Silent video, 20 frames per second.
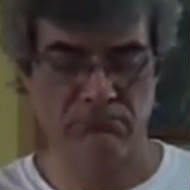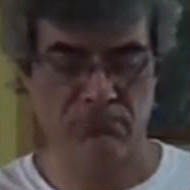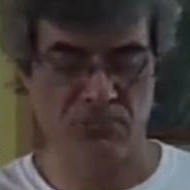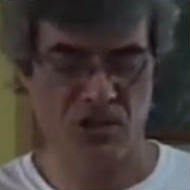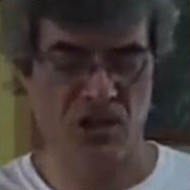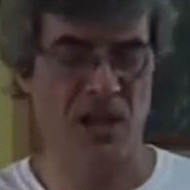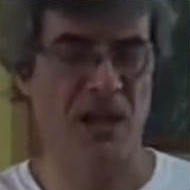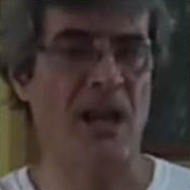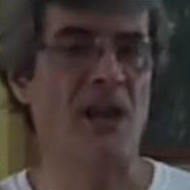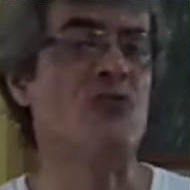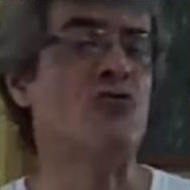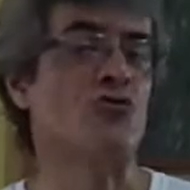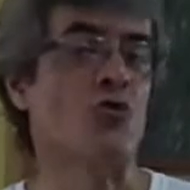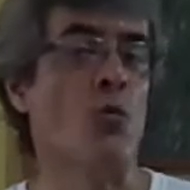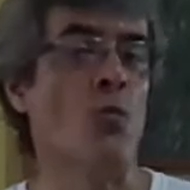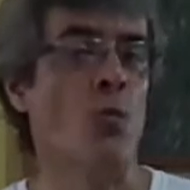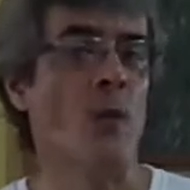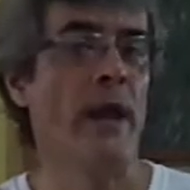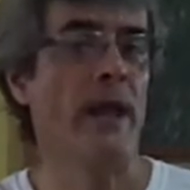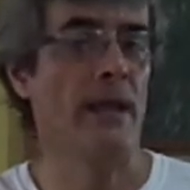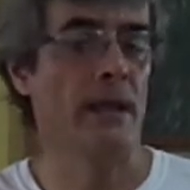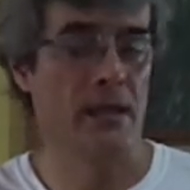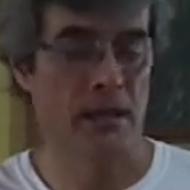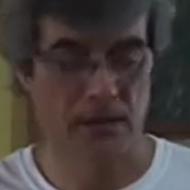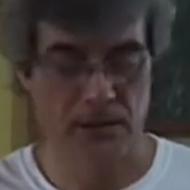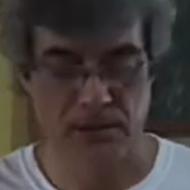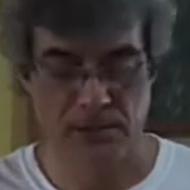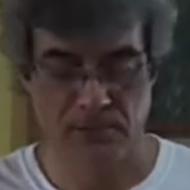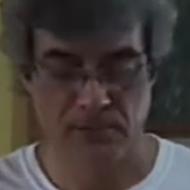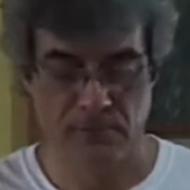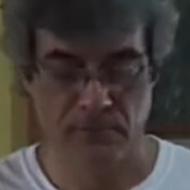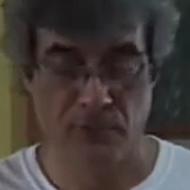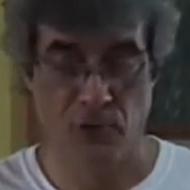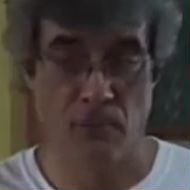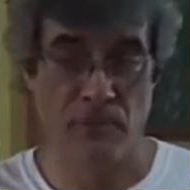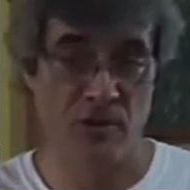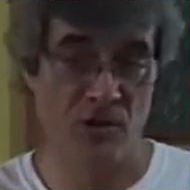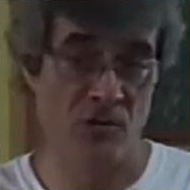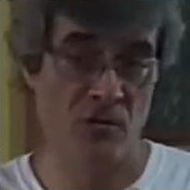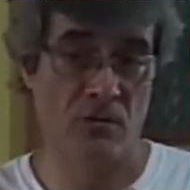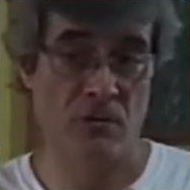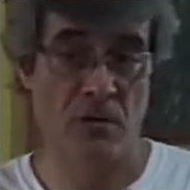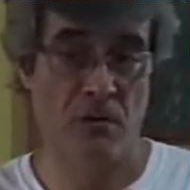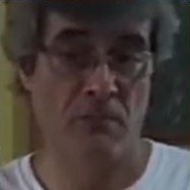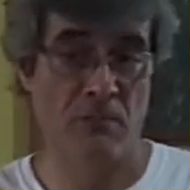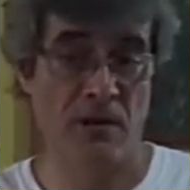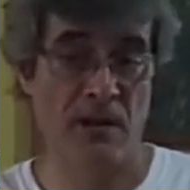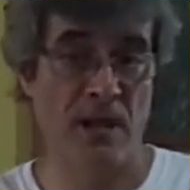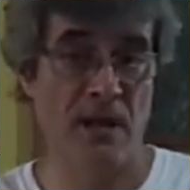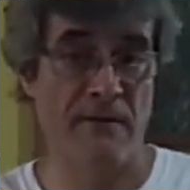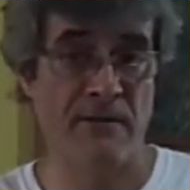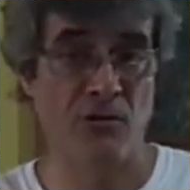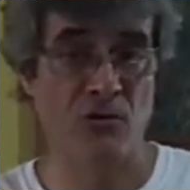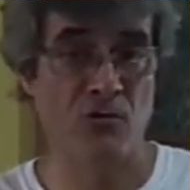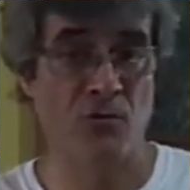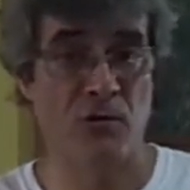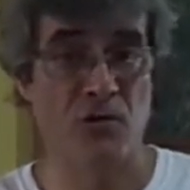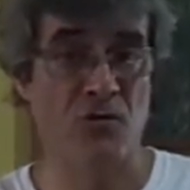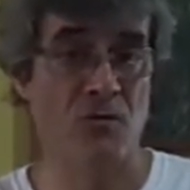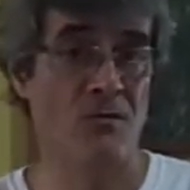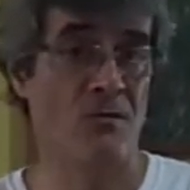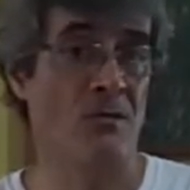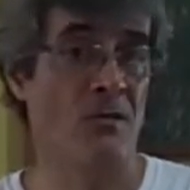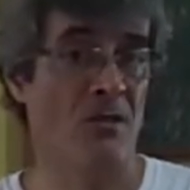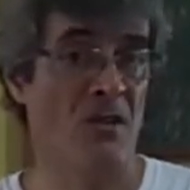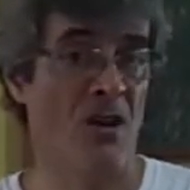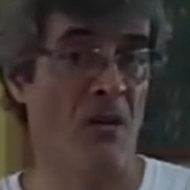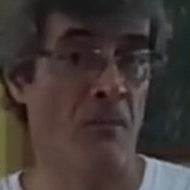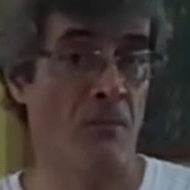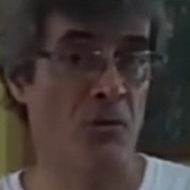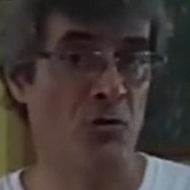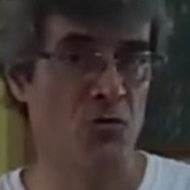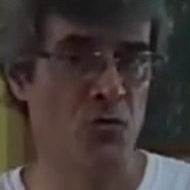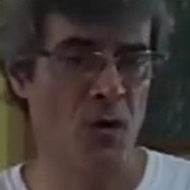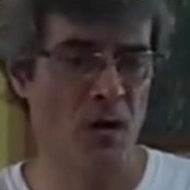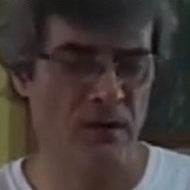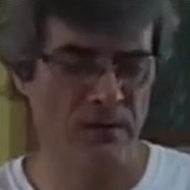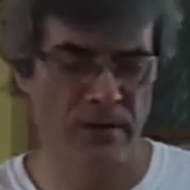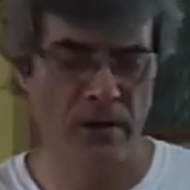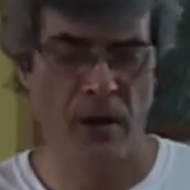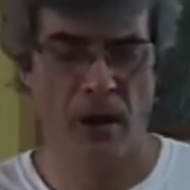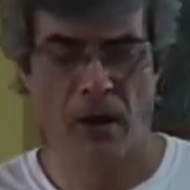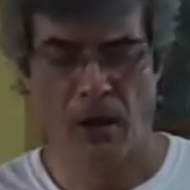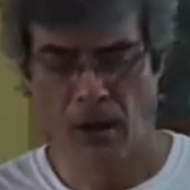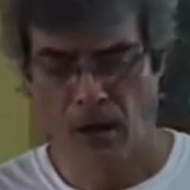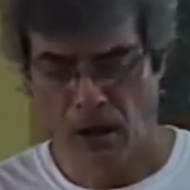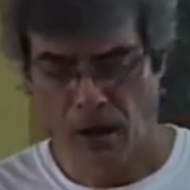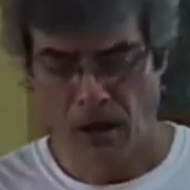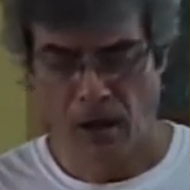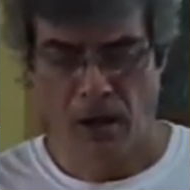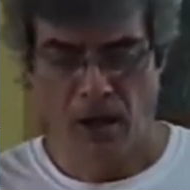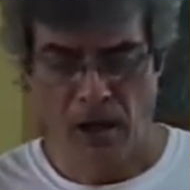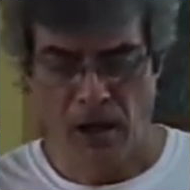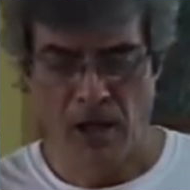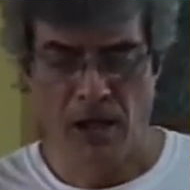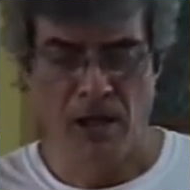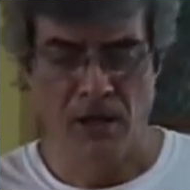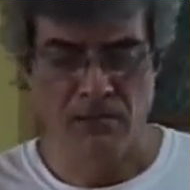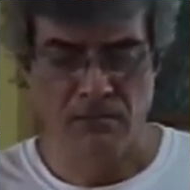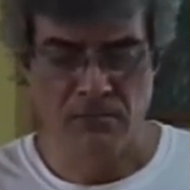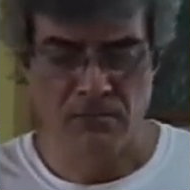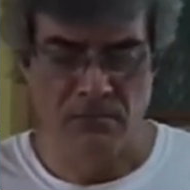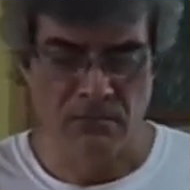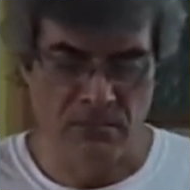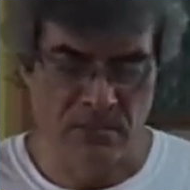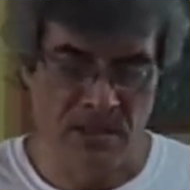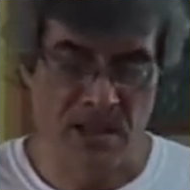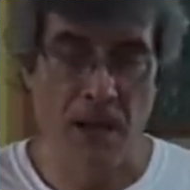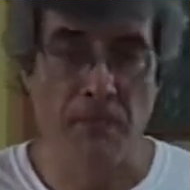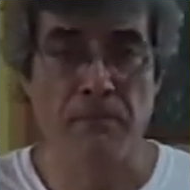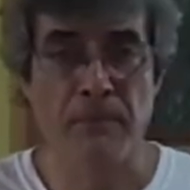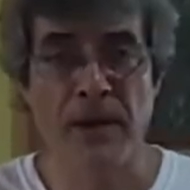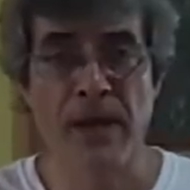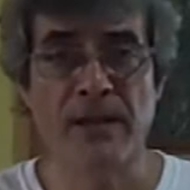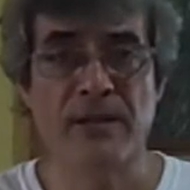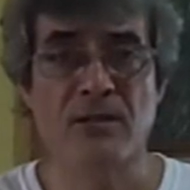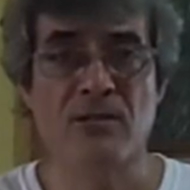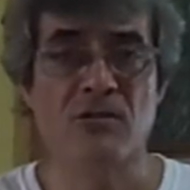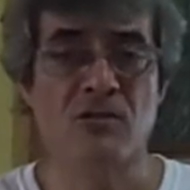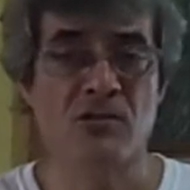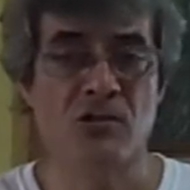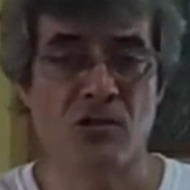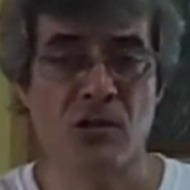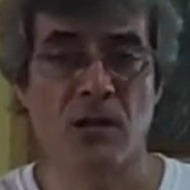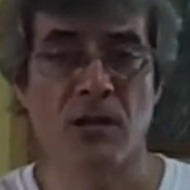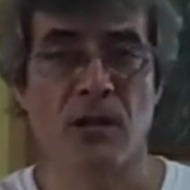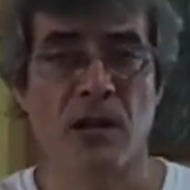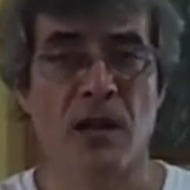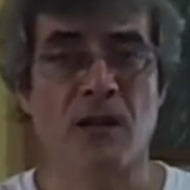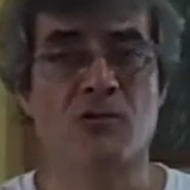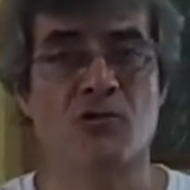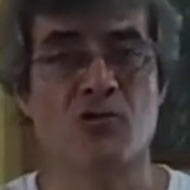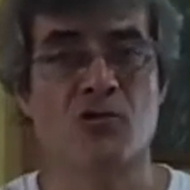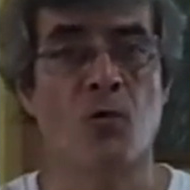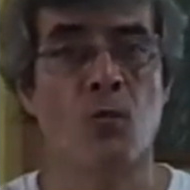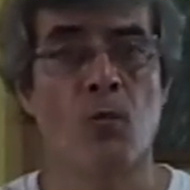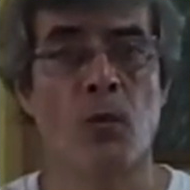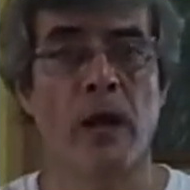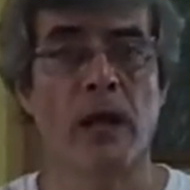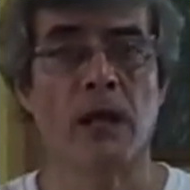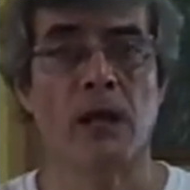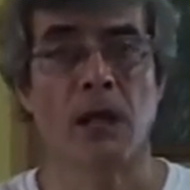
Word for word: She gained some weight from issue number 11 to issue number 12. And 10 pages, she gained some weight.